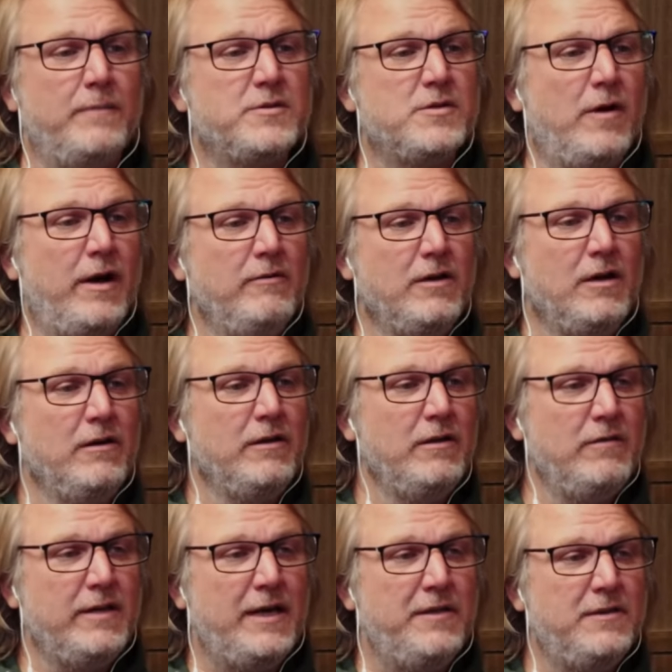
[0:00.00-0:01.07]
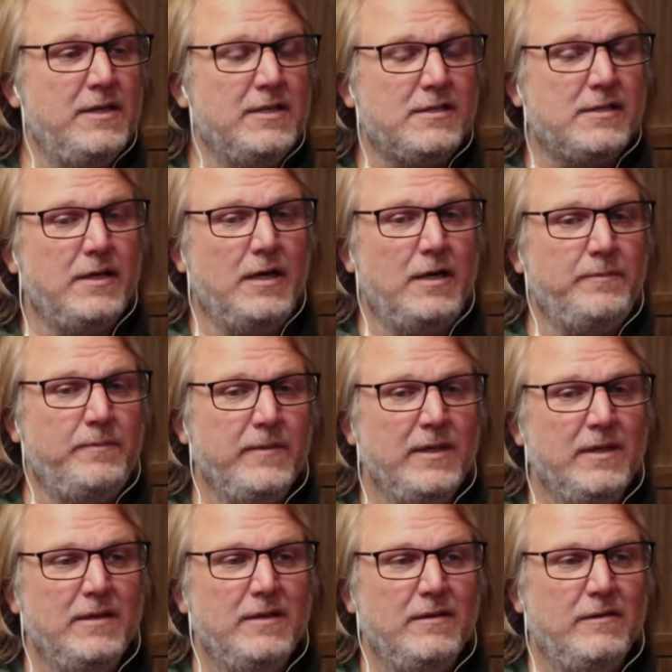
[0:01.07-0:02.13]
So I would argue that this cup,
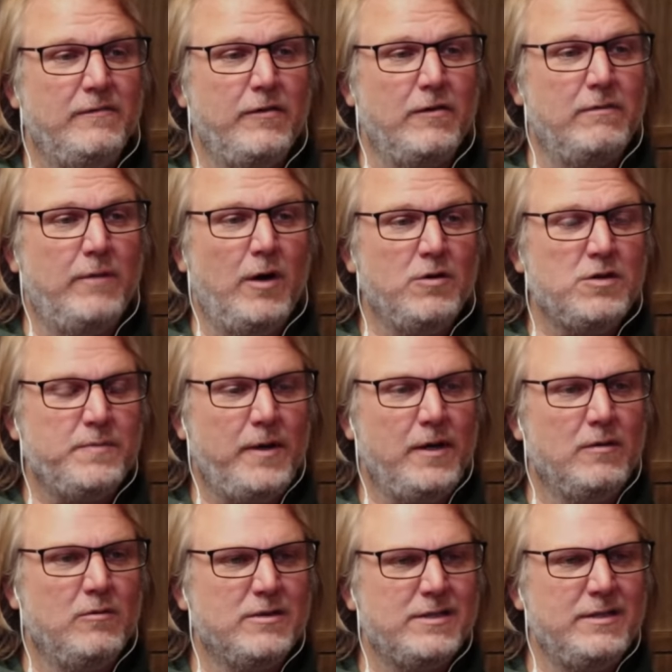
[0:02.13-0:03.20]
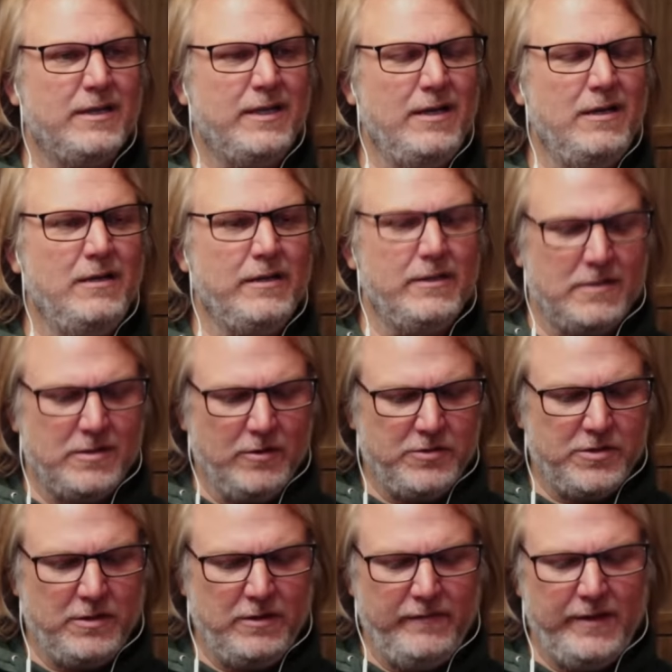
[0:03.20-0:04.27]
for the most part, wasn't it kind of like a
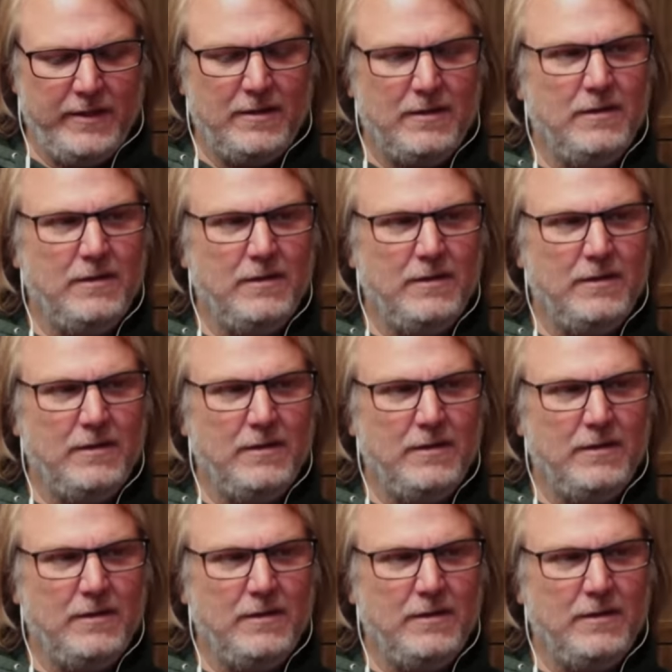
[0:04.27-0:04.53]
social event, though?